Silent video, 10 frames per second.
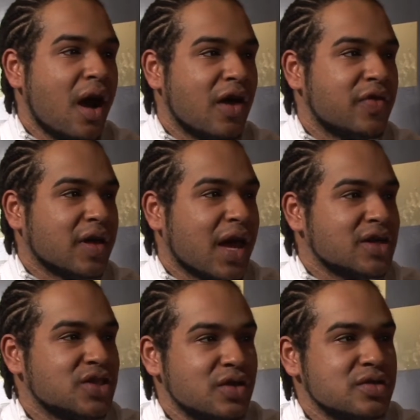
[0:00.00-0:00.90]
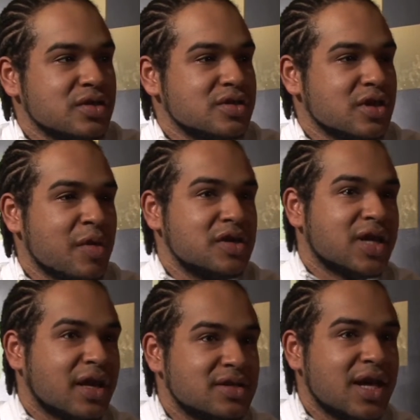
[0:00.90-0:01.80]
I think Executioners are the most
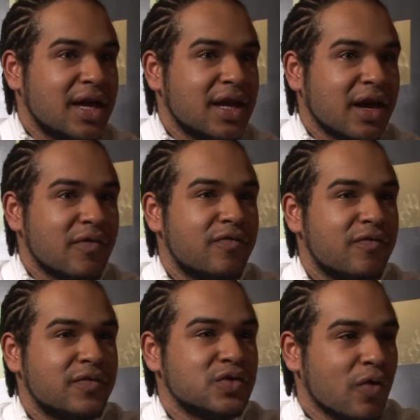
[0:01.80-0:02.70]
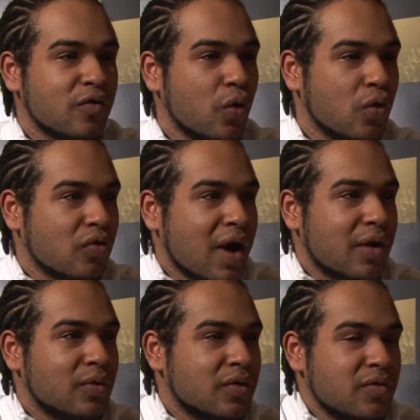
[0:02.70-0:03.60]
entertaining and sort of
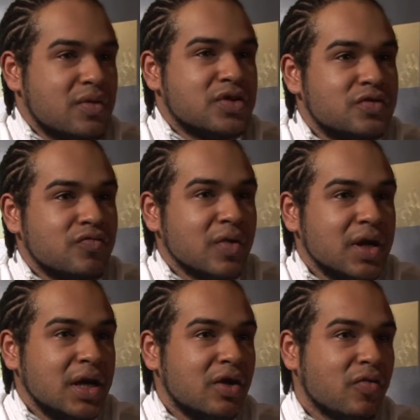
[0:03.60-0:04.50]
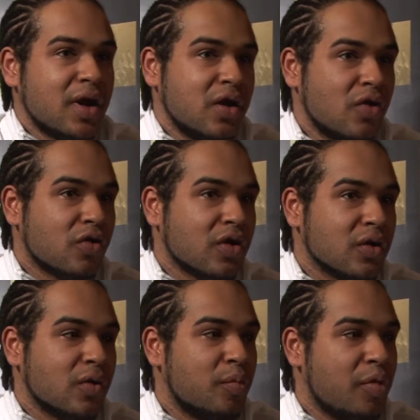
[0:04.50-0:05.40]
all-round just really great
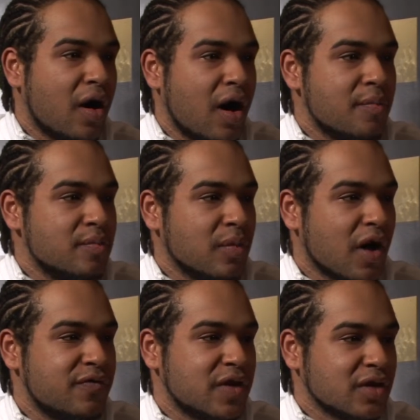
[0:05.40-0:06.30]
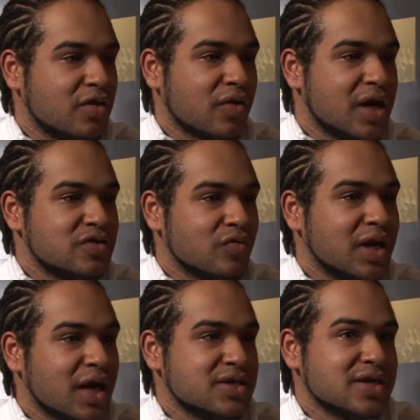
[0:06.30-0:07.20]
crew. But I think Craze
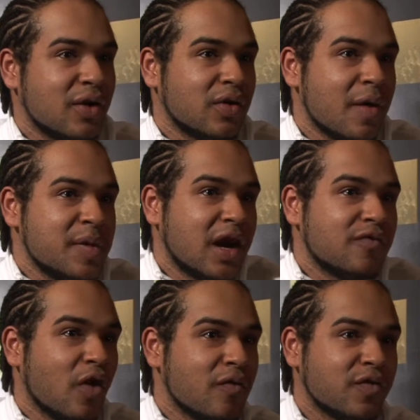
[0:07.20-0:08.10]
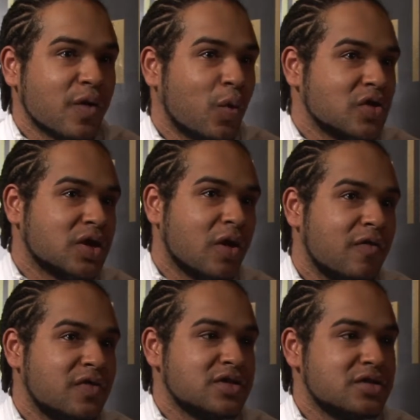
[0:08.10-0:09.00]
really excelled. I mean, I've gone through and watched a lot
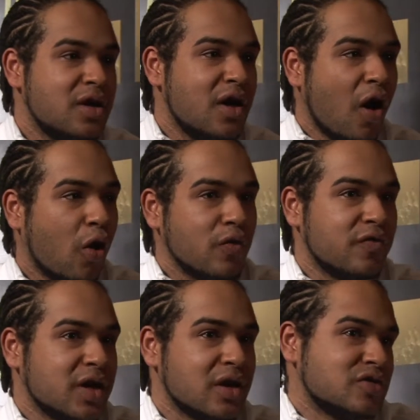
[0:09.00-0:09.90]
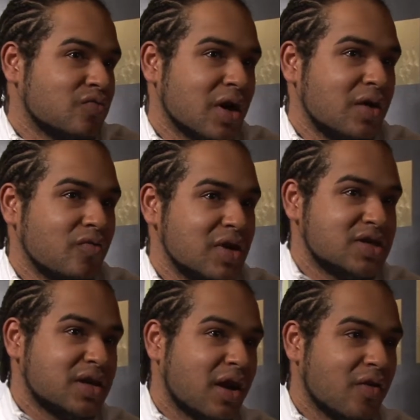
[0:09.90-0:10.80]
of his old videos
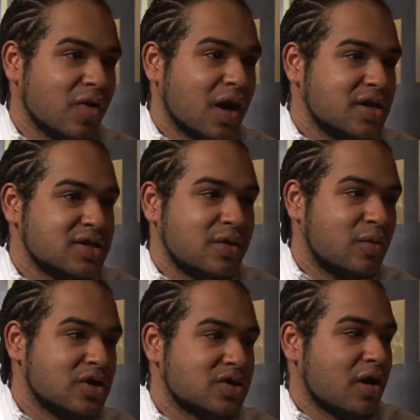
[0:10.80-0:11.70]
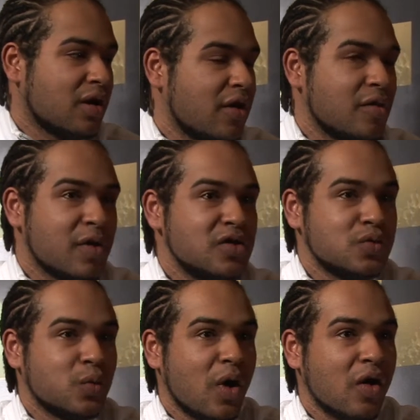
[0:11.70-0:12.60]
recently, and I realised he was kind of like the
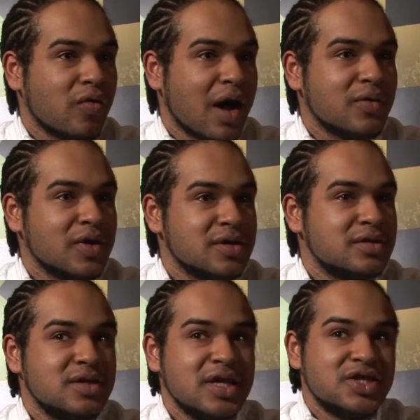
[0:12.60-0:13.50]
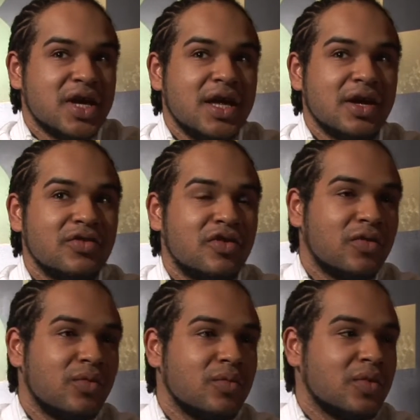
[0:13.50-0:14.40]
most well-rounded DJ. He could
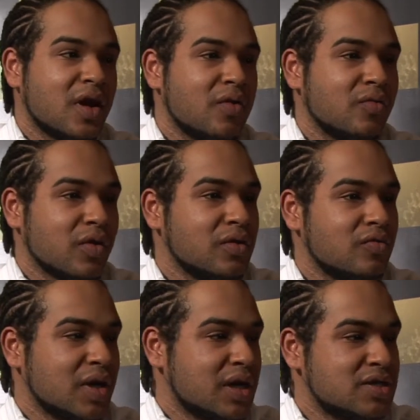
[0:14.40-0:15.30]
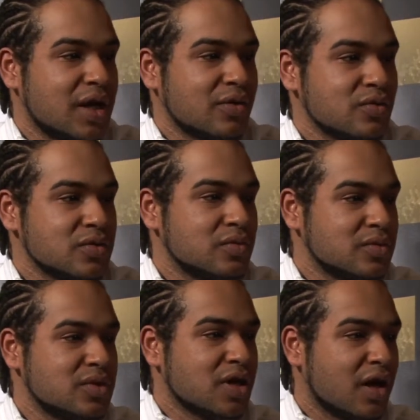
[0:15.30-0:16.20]
do, you know, the really technical
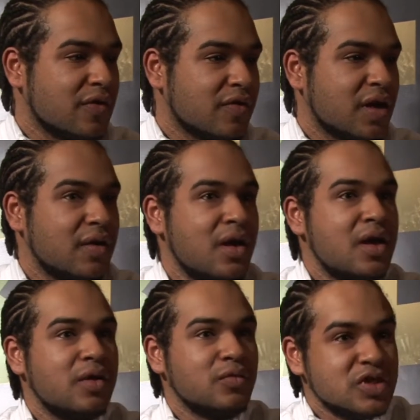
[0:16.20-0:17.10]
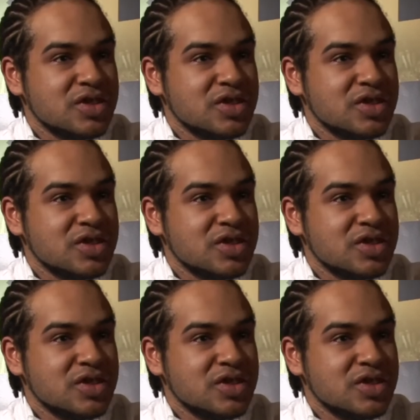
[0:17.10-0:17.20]
side of it. It would